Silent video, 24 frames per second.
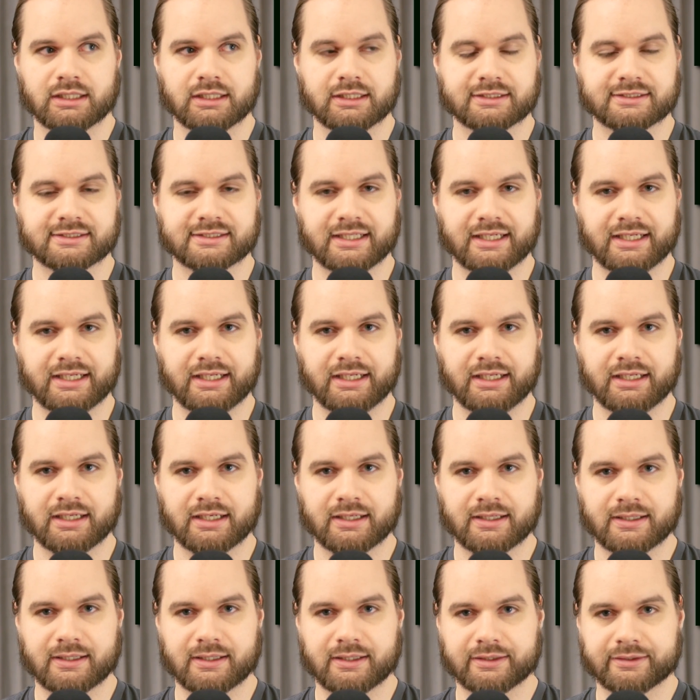let's say,
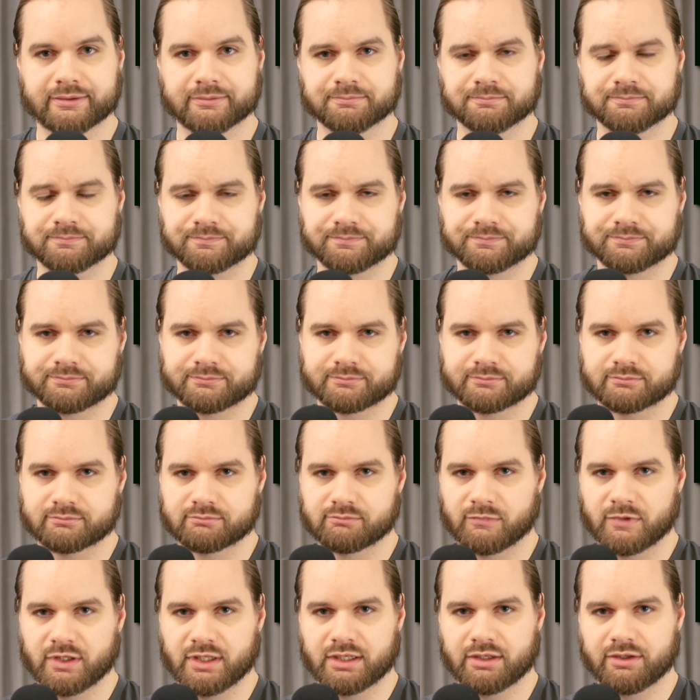
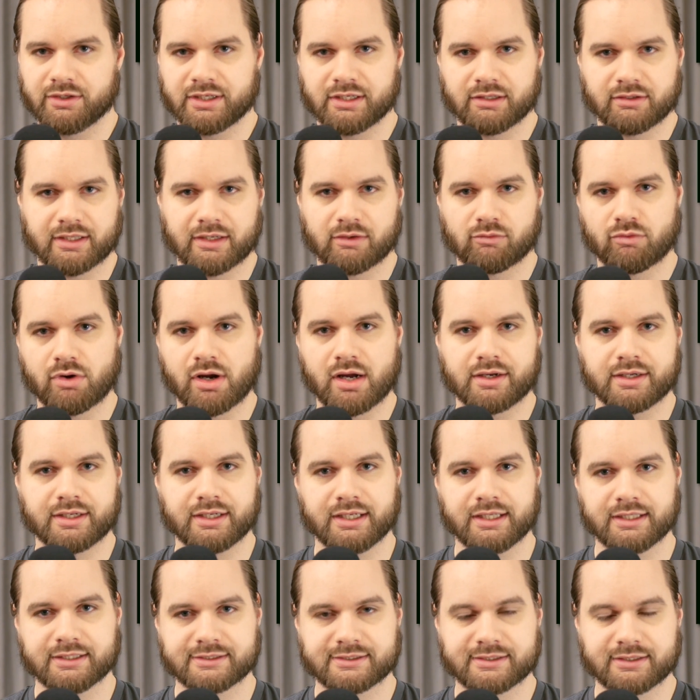you know, you get like
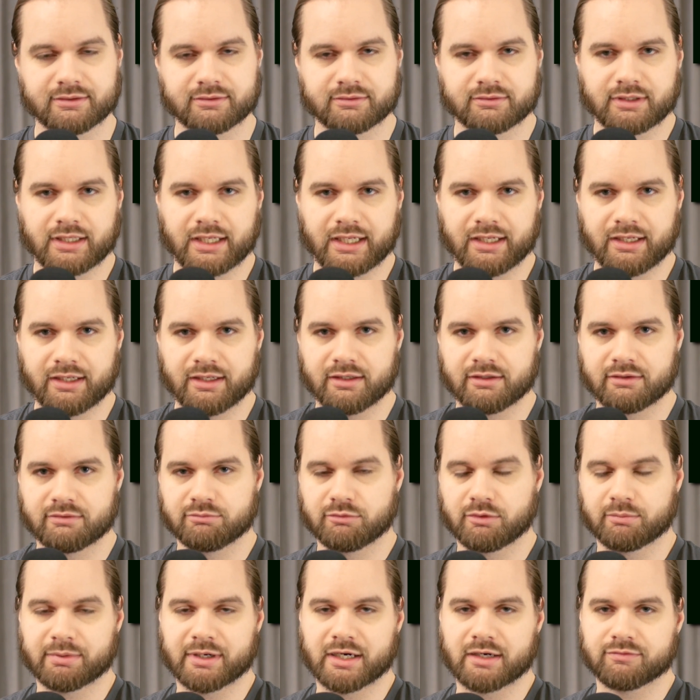rockets
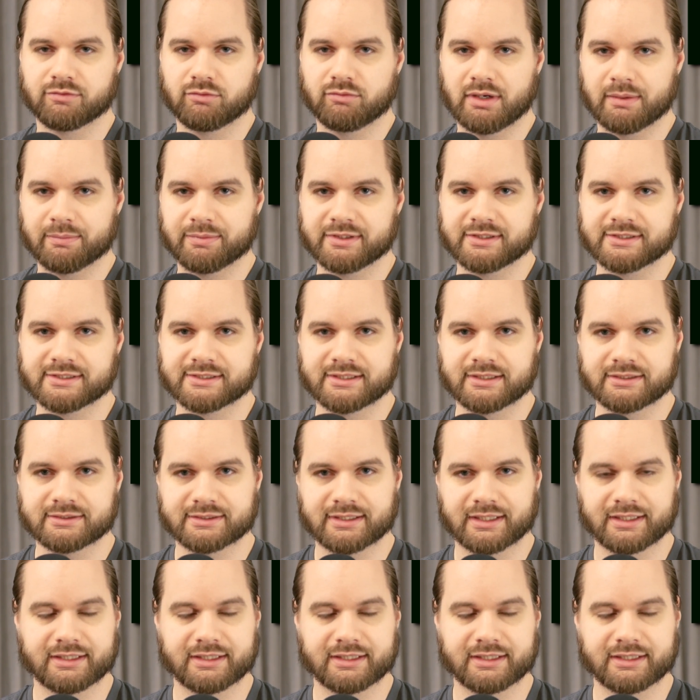and more powerful weapons, things